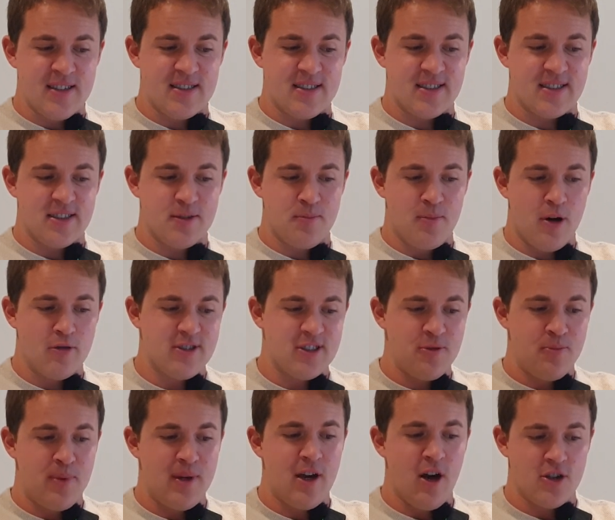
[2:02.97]
it's supposed
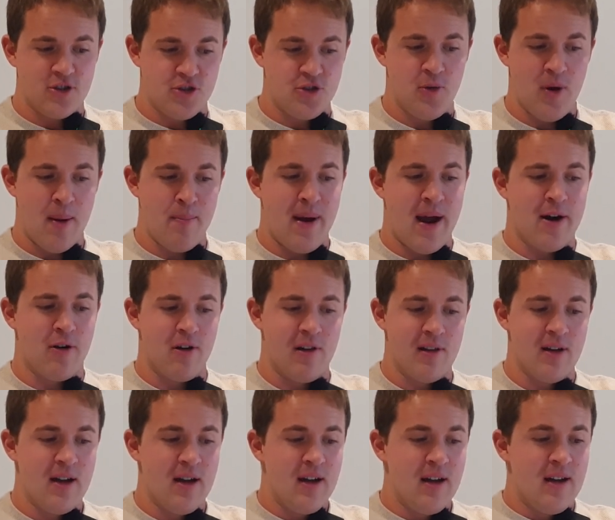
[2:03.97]
to be onto a barrel.
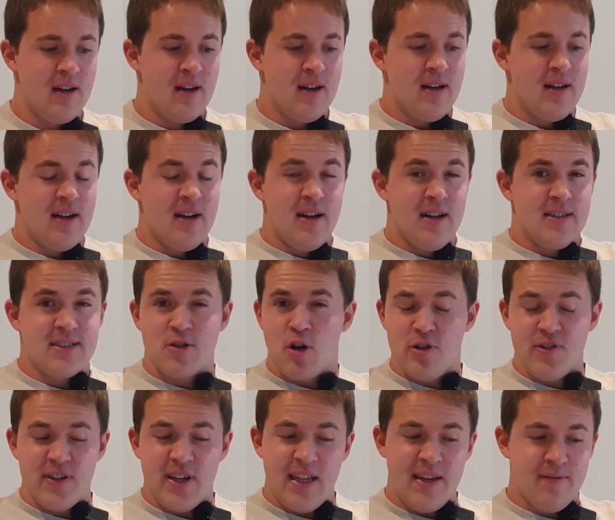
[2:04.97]
It's
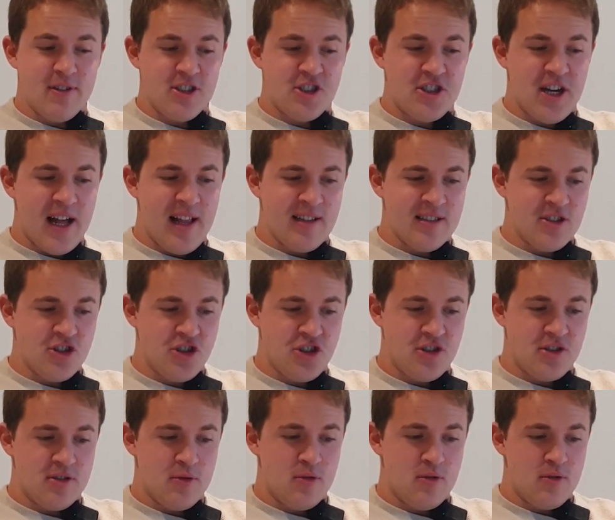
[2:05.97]
called the invert
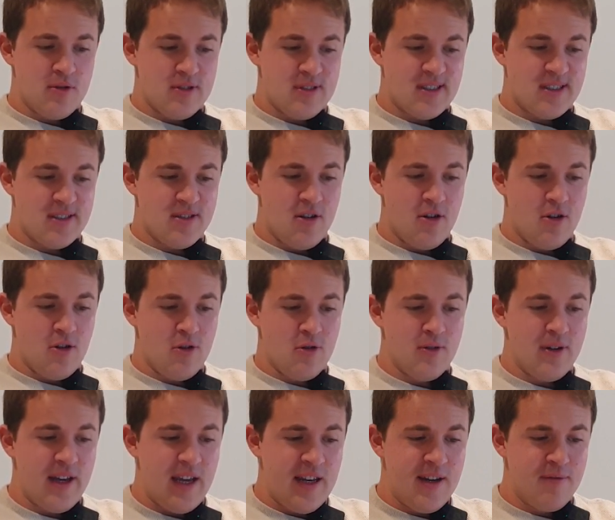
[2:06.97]
challenge.
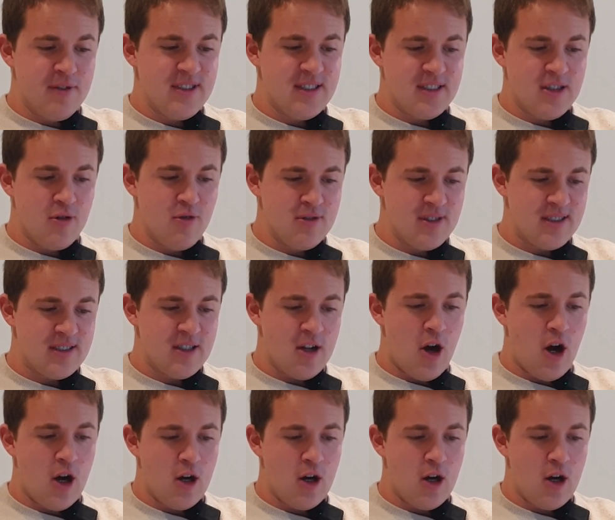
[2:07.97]
So inverse stones